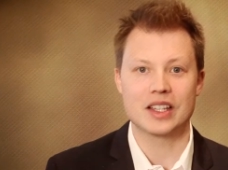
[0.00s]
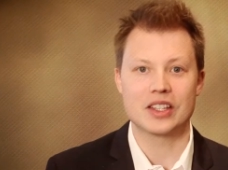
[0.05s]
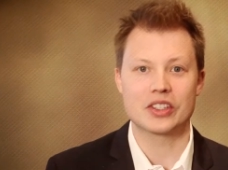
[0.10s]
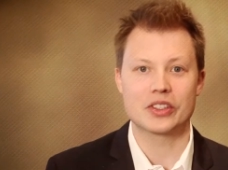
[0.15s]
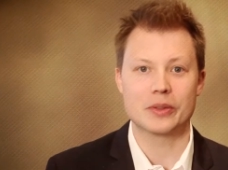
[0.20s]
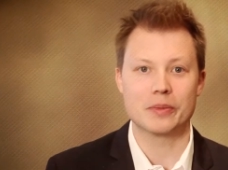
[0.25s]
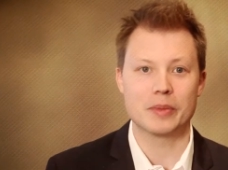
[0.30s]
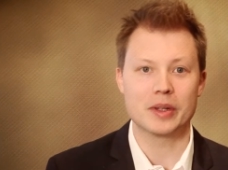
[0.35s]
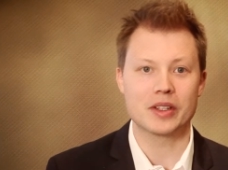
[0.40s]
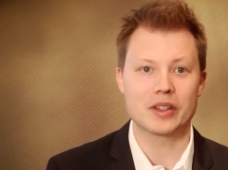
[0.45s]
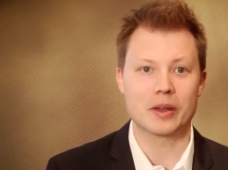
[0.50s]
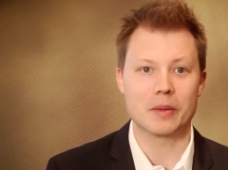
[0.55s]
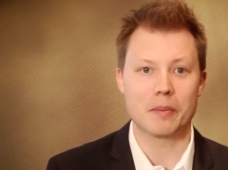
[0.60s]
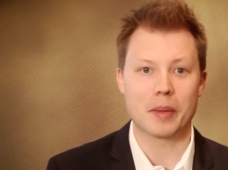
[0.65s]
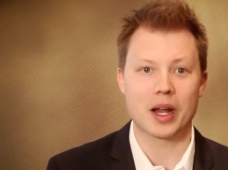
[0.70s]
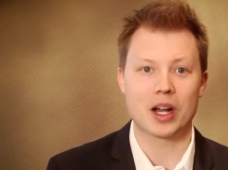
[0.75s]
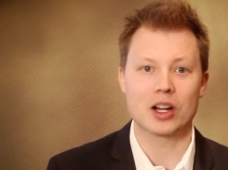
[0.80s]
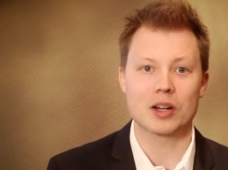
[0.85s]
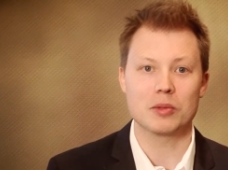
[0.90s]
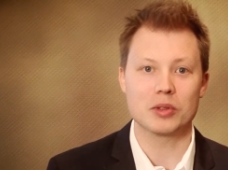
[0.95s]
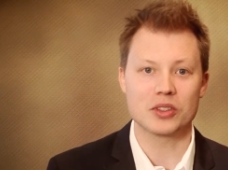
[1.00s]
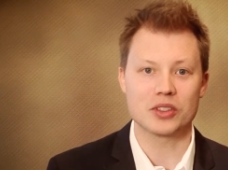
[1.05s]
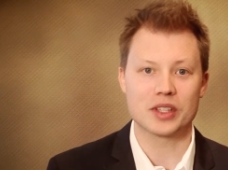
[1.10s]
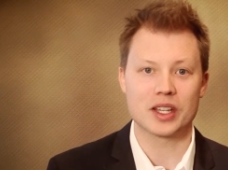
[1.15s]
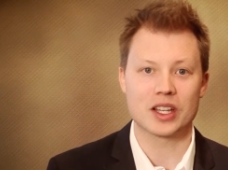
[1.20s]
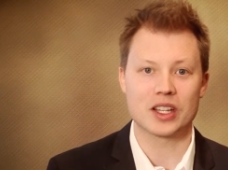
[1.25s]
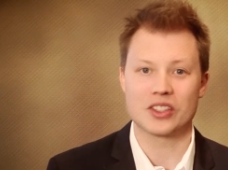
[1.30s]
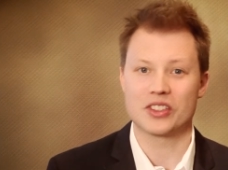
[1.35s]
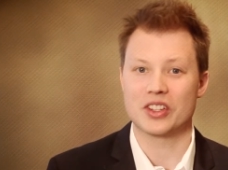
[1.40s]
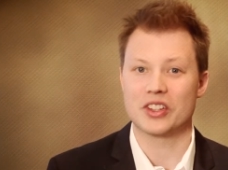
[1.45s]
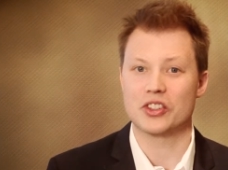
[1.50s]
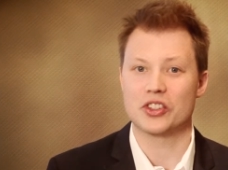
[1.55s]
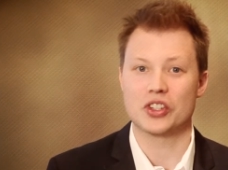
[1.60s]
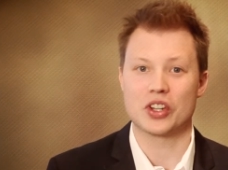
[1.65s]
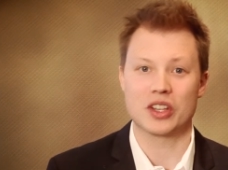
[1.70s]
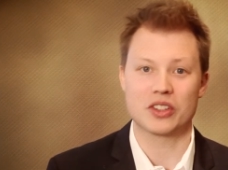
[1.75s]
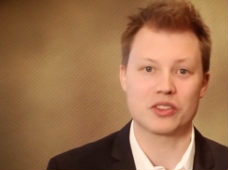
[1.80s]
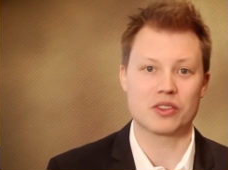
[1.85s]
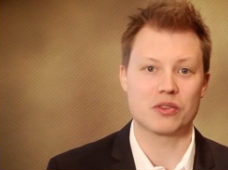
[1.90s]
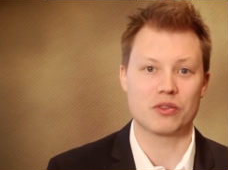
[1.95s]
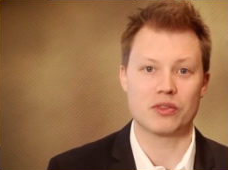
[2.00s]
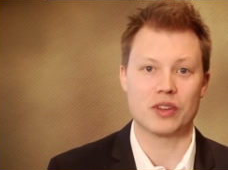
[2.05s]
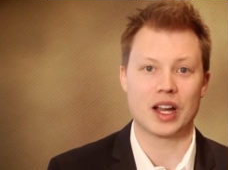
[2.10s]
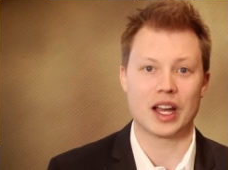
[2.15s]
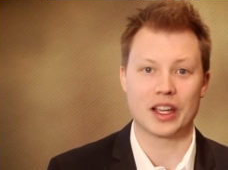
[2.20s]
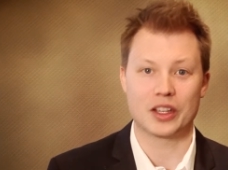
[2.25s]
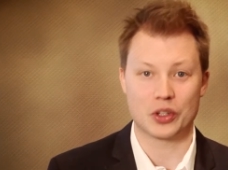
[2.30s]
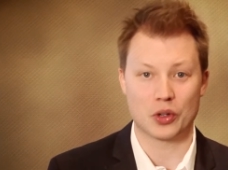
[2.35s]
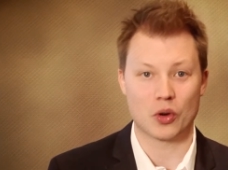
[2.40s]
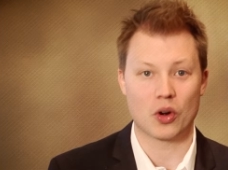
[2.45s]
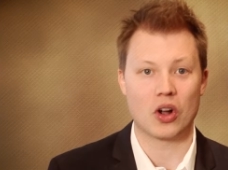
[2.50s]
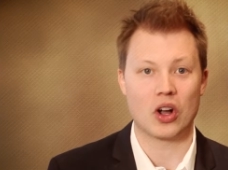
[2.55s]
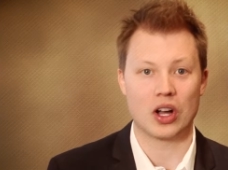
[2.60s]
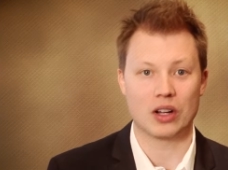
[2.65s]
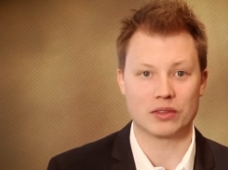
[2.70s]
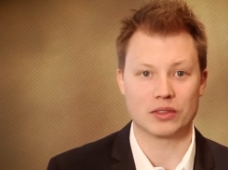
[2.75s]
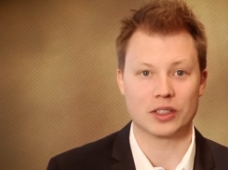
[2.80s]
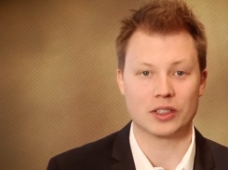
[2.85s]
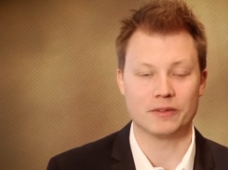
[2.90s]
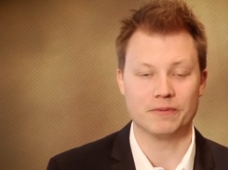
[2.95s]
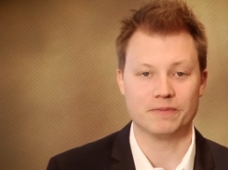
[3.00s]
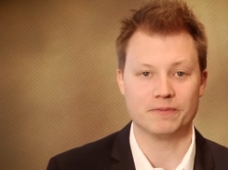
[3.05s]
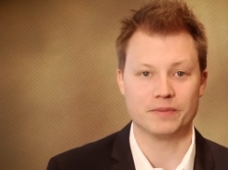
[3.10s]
Submit comparable sales that justify your offer.